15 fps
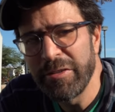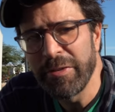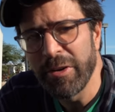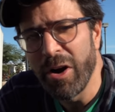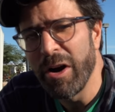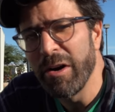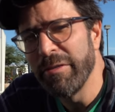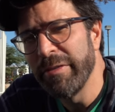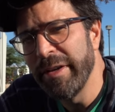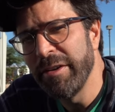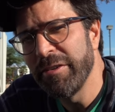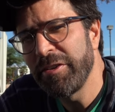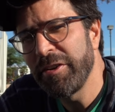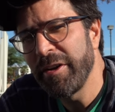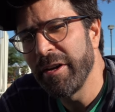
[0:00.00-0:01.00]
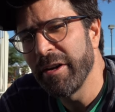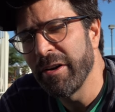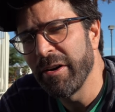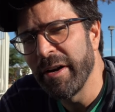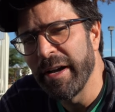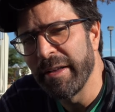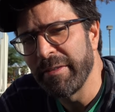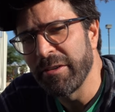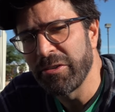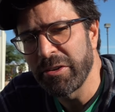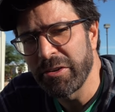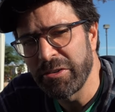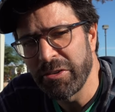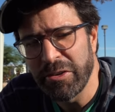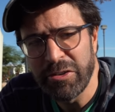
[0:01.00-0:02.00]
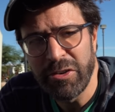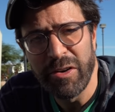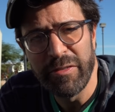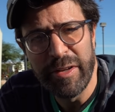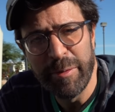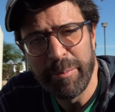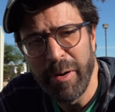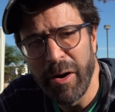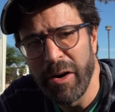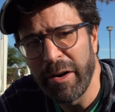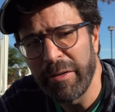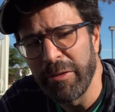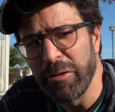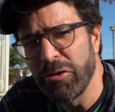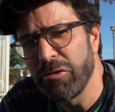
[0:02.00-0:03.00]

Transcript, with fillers: for RVs here at the Circus Circus RV Park. There's